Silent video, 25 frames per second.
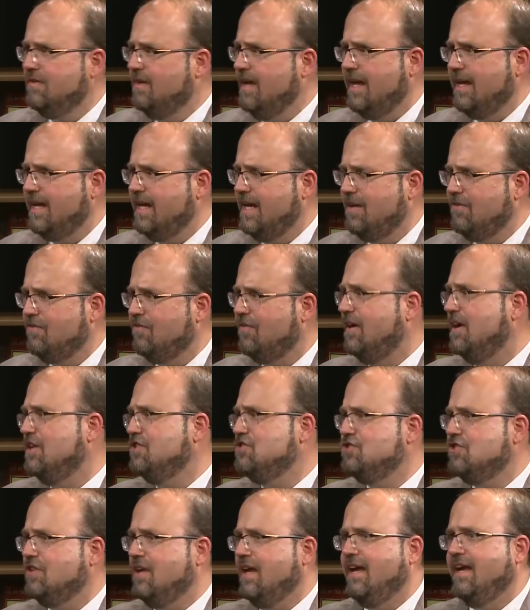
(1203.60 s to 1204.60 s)
You've got to get it
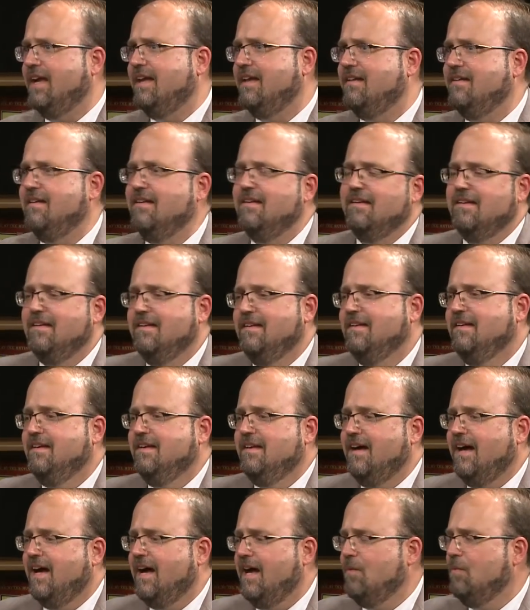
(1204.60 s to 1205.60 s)
fresh. And
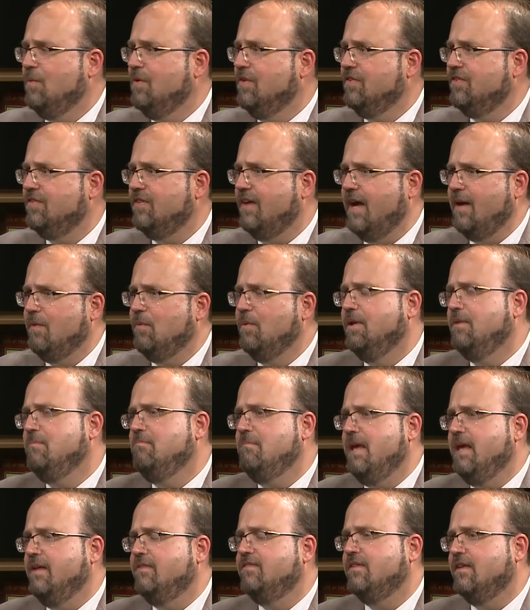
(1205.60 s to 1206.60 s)
I will
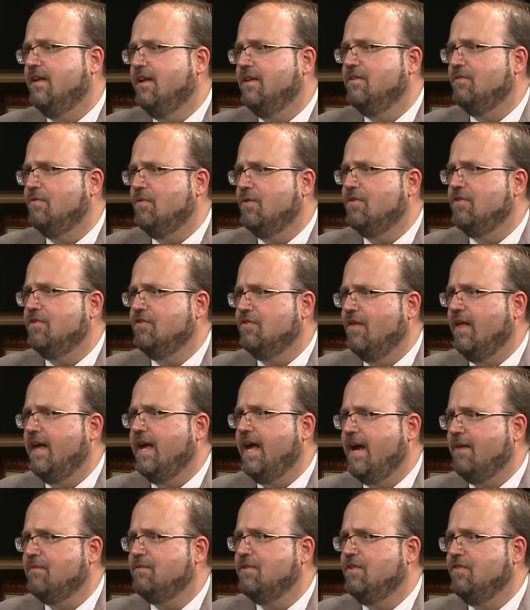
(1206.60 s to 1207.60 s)
admit, on the 4th of July
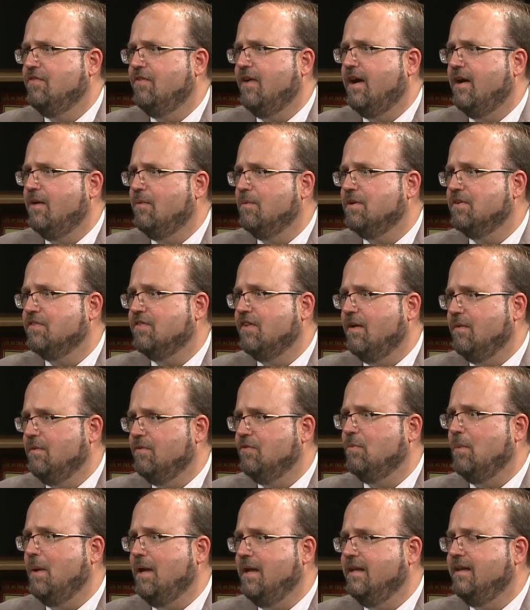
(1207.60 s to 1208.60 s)
after the fireworks, I
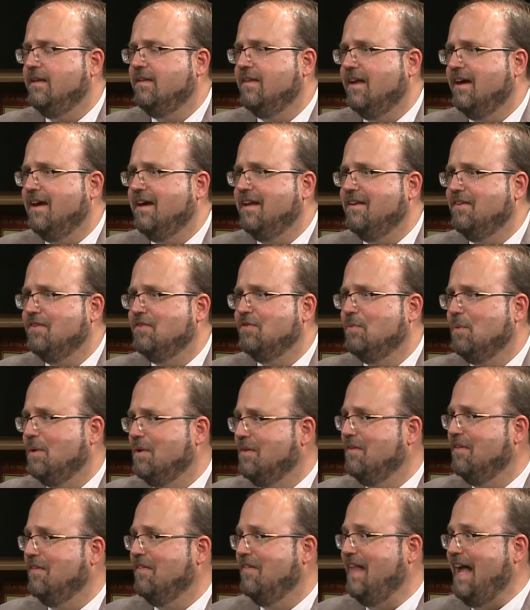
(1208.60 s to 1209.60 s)
was waiting in line as one
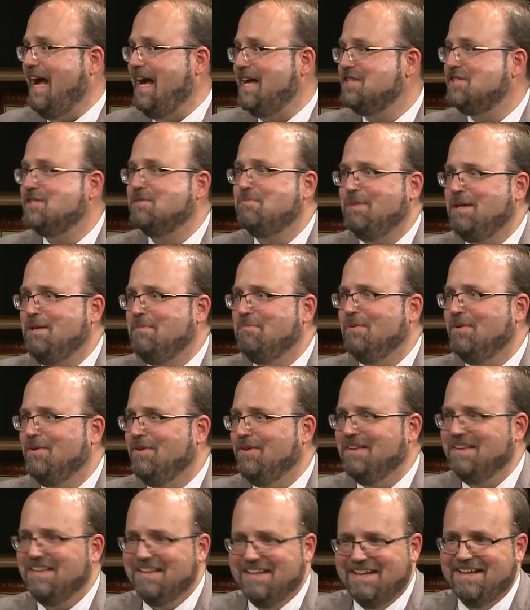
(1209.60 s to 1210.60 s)
of the last
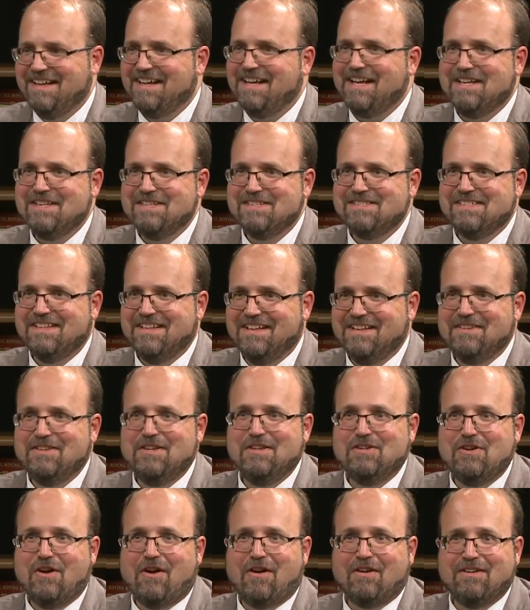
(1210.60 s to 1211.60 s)
people as
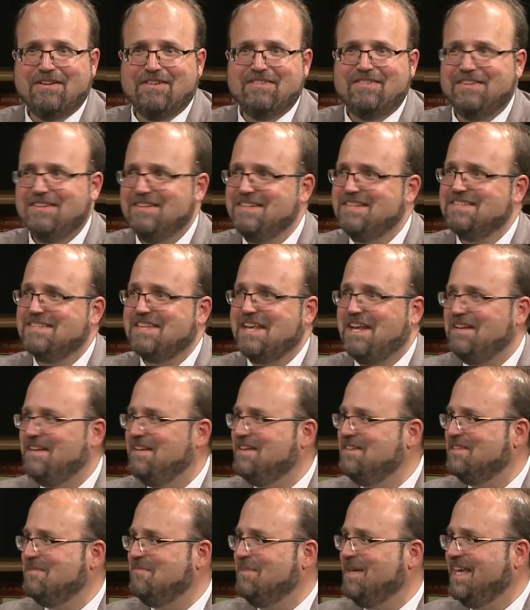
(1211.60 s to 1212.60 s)
the darkness had
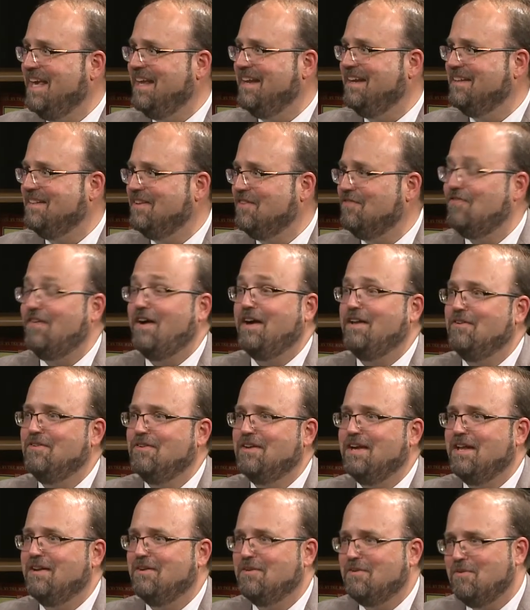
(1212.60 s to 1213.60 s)
descended to be getting the final
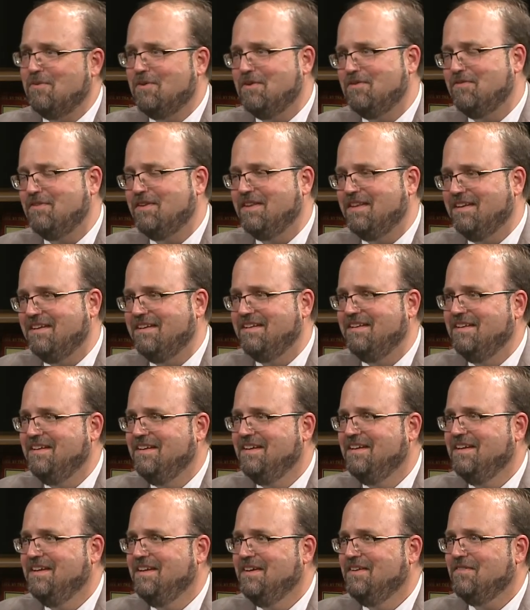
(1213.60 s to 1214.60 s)
kettle corn for the
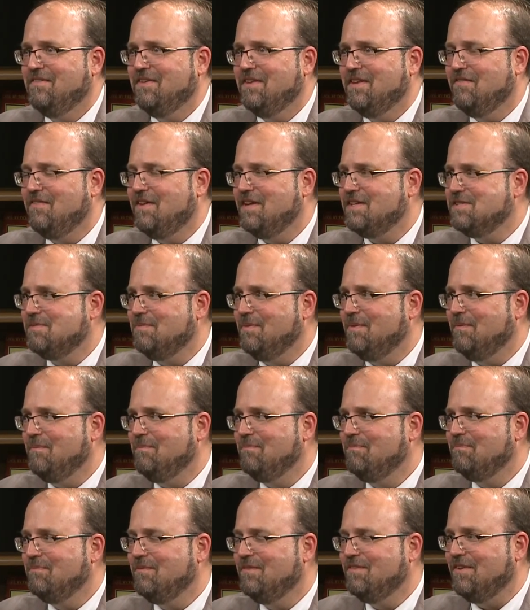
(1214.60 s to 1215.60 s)
festival.
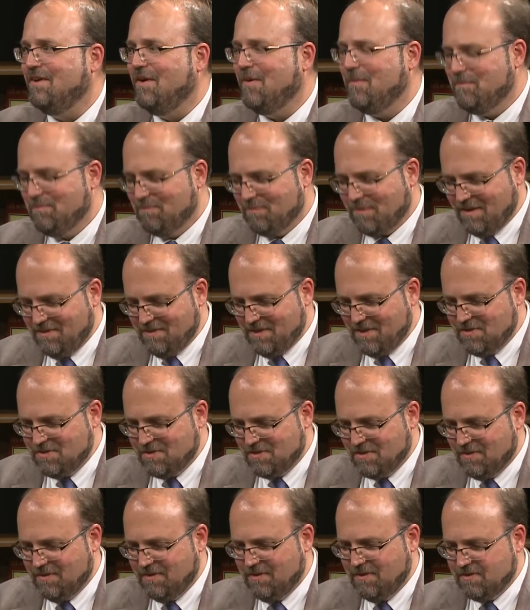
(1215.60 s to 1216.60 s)
So those
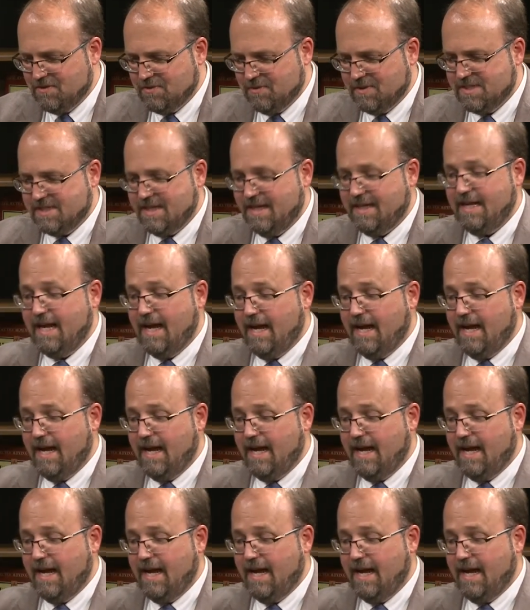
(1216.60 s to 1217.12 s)
are exciting.